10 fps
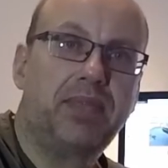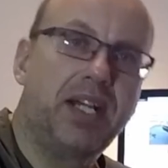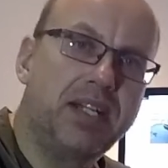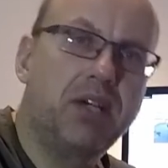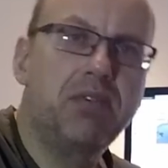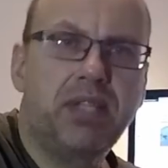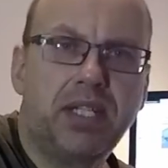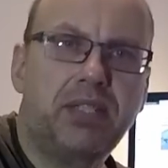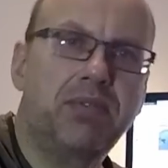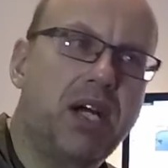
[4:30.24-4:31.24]
I know
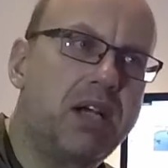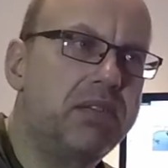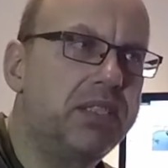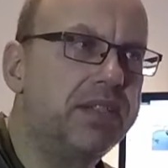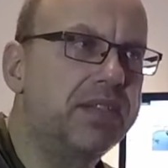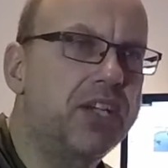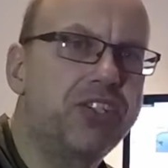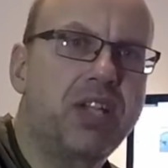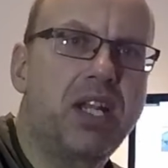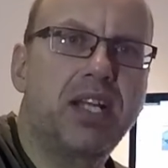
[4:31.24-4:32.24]
that you are in
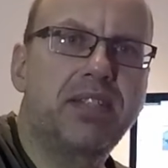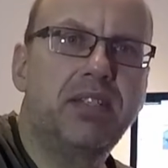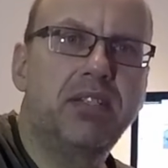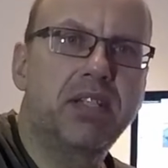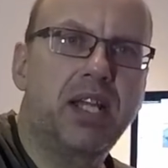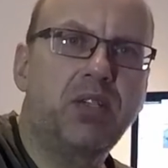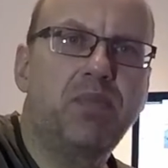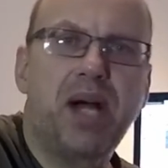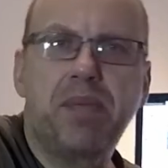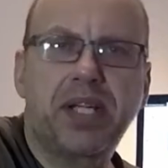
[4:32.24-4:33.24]
discussion the last years like
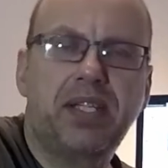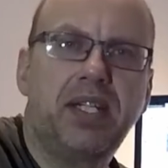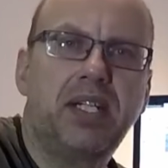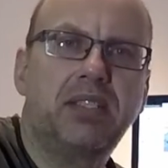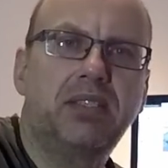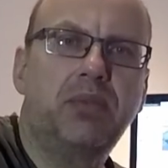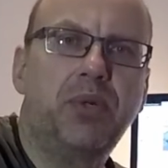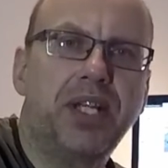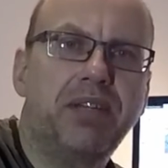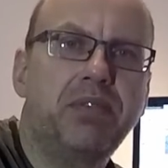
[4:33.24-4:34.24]
Obamacare or
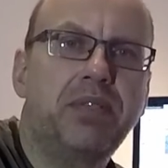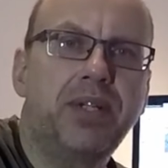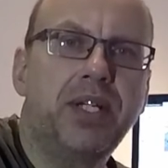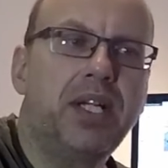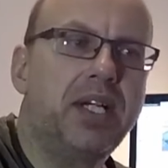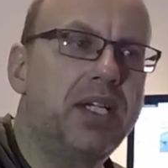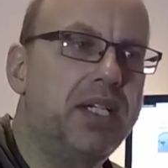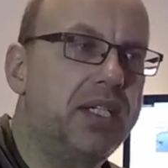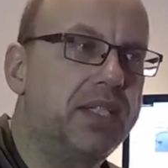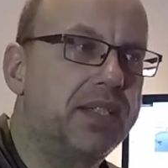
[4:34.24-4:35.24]
whatever.
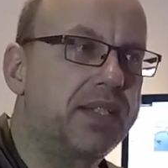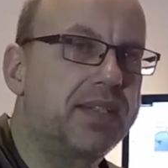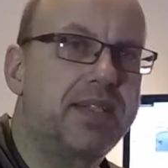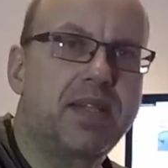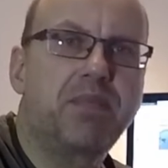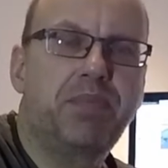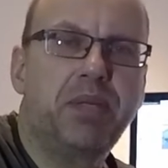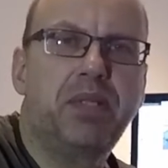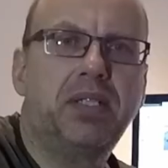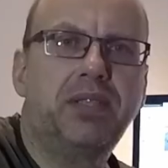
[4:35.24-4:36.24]
That some
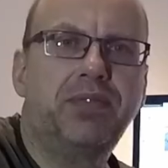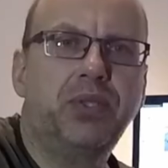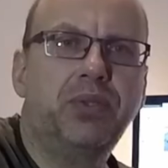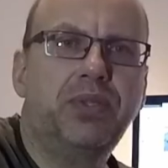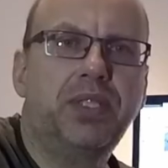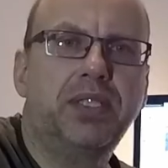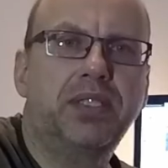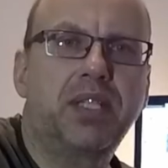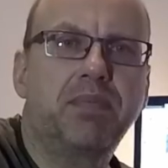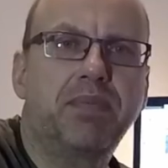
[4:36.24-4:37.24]
people of you,
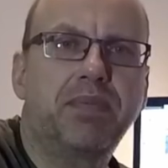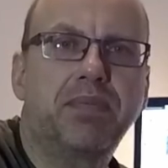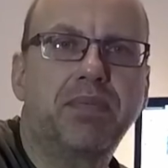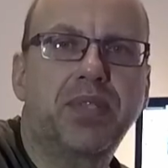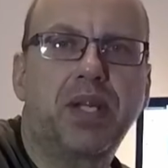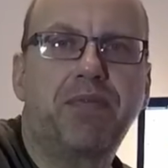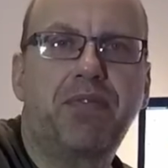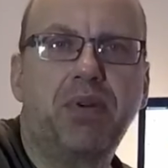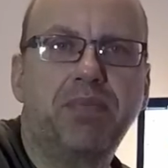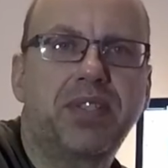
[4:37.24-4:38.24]
some
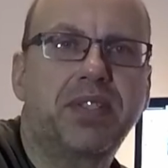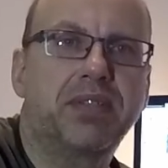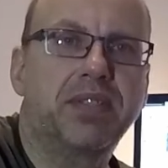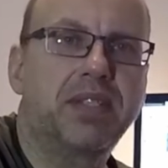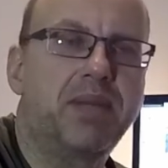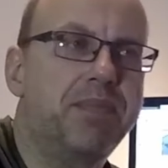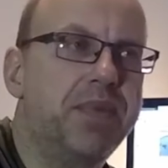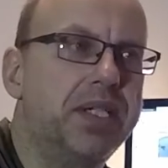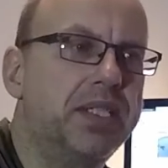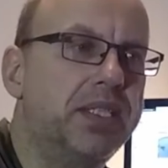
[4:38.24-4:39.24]
firms or some